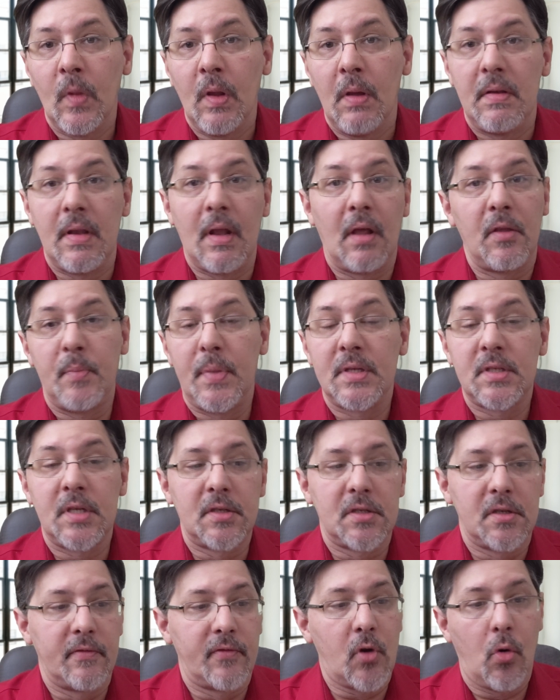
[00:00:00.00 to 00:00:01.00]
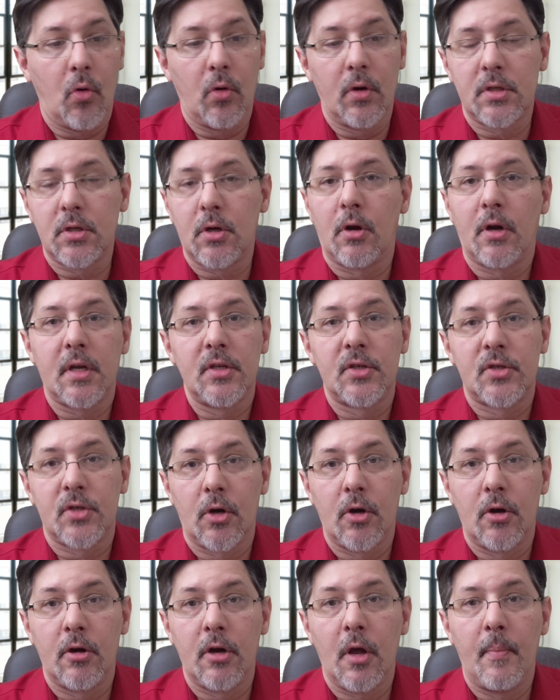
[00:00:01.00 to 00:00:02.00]
Now, the businesses, of course, are
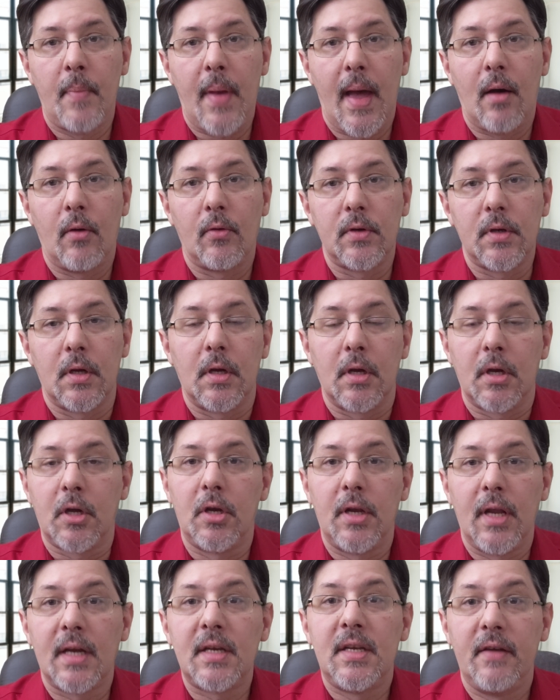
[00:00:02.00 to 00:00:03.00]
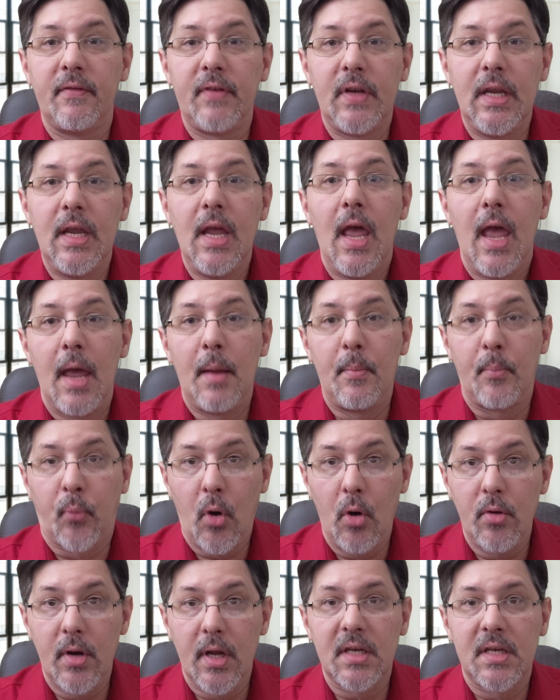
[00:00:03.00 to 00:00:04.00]
concerned about connectivity and
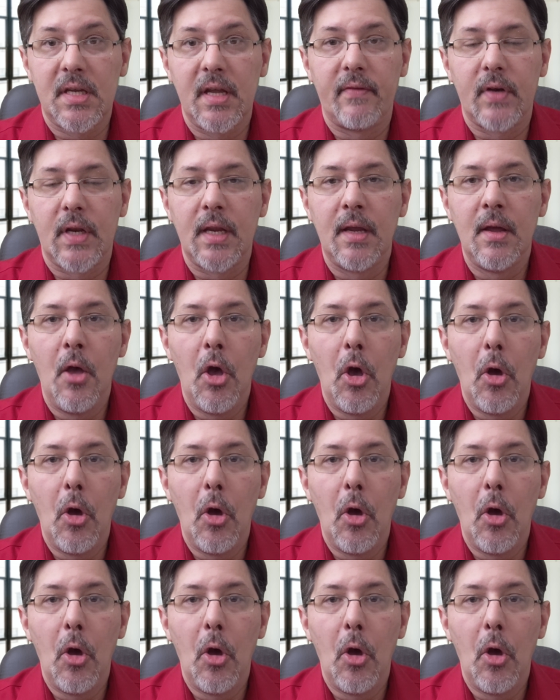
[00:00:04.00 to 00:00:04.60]
productivity,